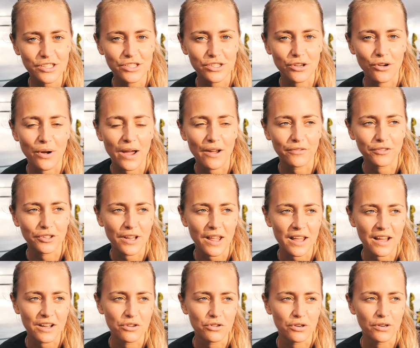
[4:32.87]
so after
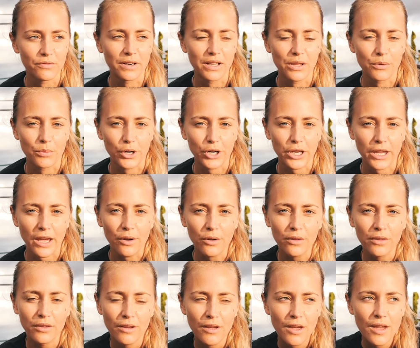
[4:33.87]
that I couldn't really work out.